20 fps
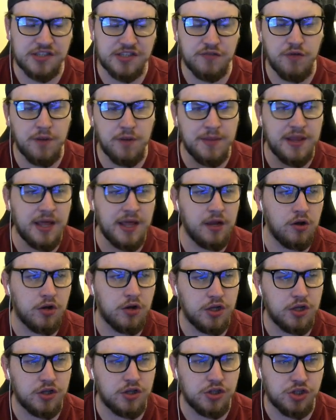room and they're
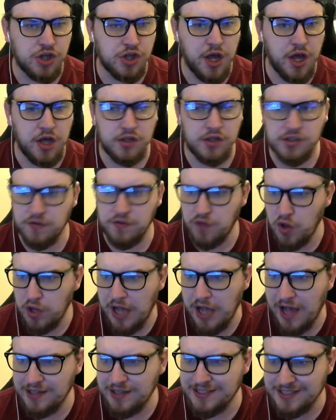looking at the shirts. Have you
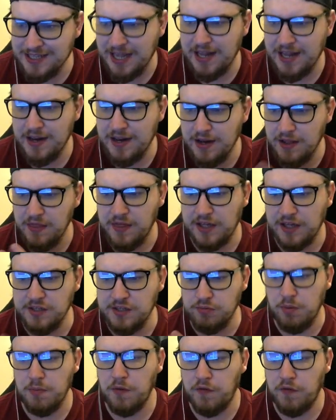guys seen
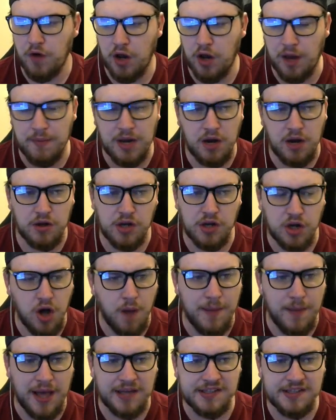this one before? Let me know in the
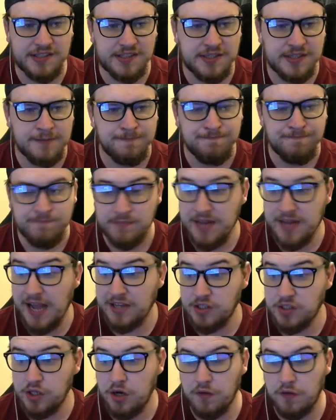comments.
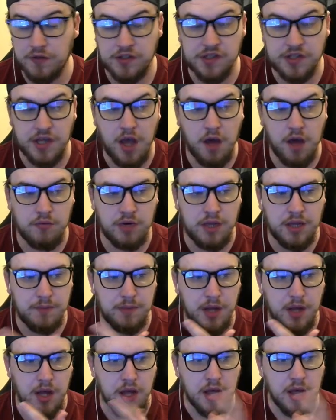Next gen obviously only,
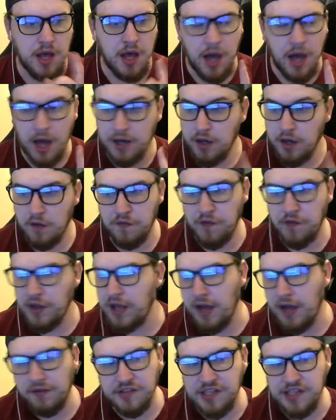but I don't
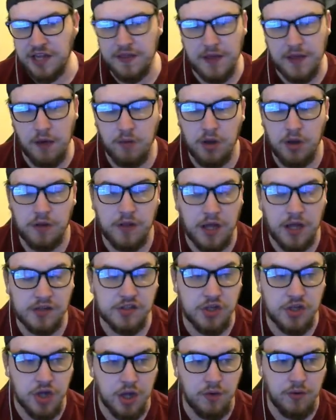think I've seen that one.
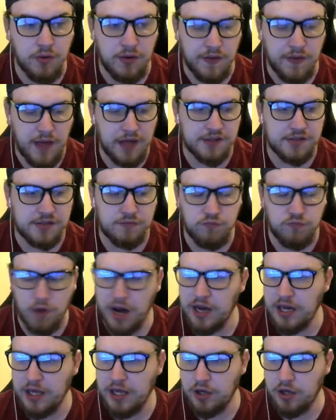That's new, and that's
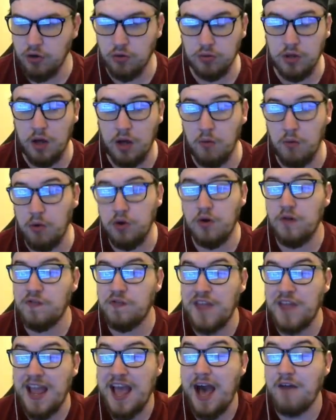really cool. I wonder
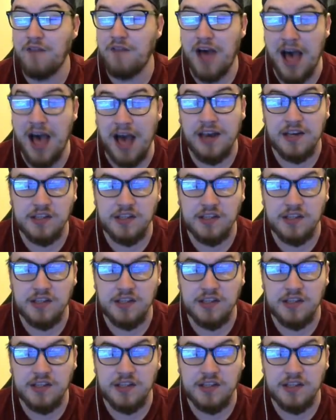if they have added